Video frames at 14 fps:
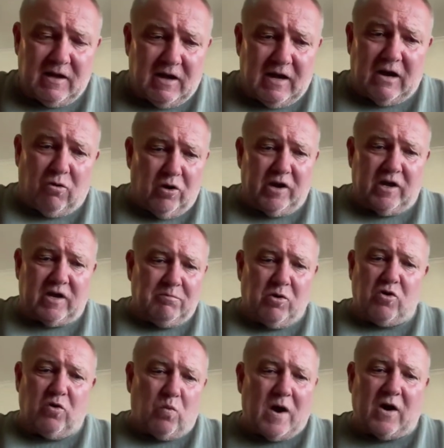or you can
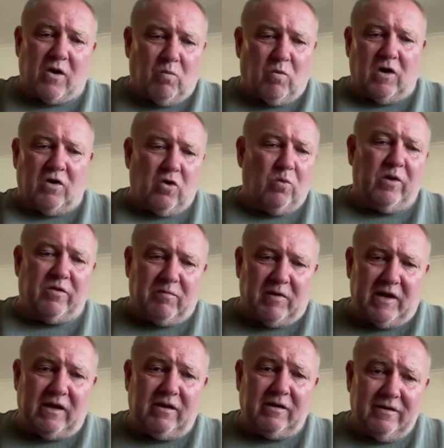book a one-on-one call with
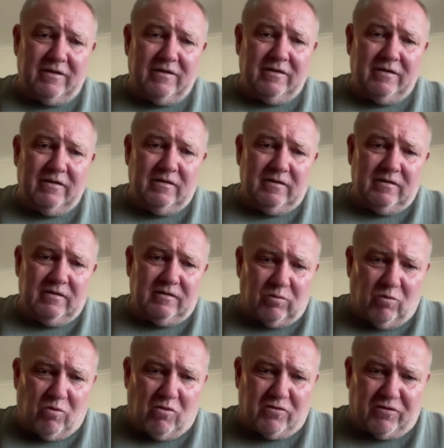me to
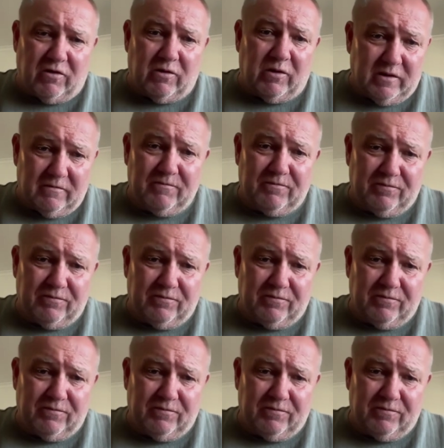walk through it."